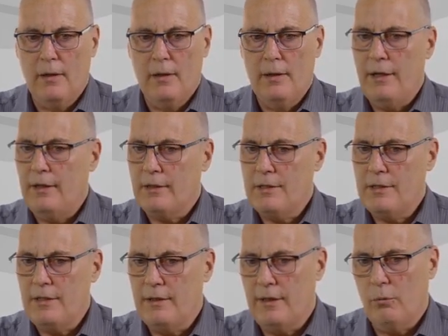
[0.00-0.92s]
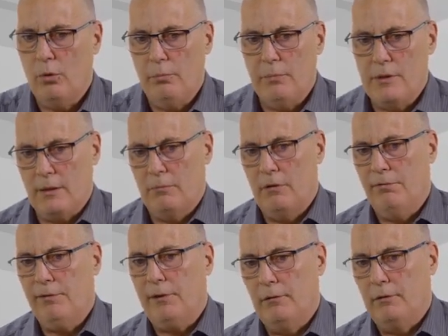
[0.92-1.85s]
And you can see there will be some
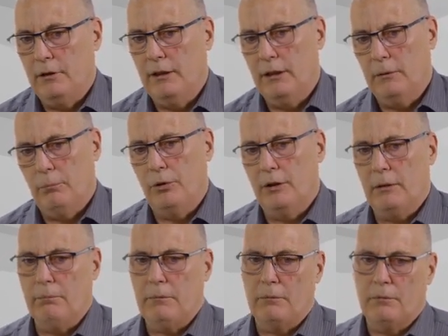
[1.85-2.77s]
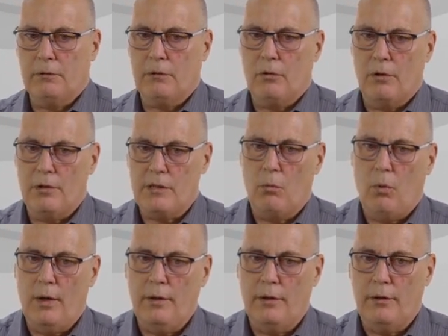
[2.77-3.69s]
difficulty here, but you sometimes cross the
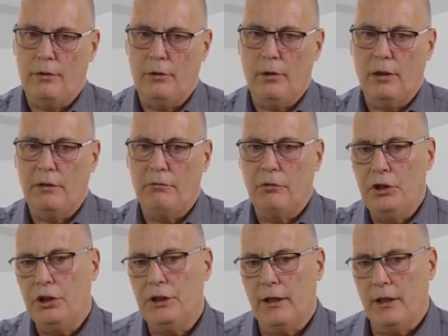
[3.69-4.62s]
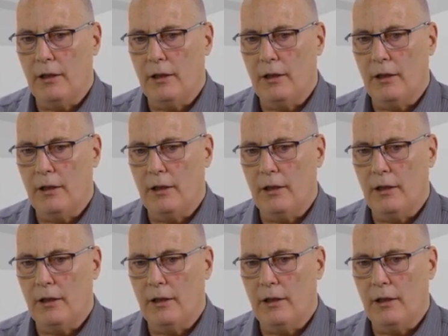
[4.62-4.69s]
one and you don't even reach the other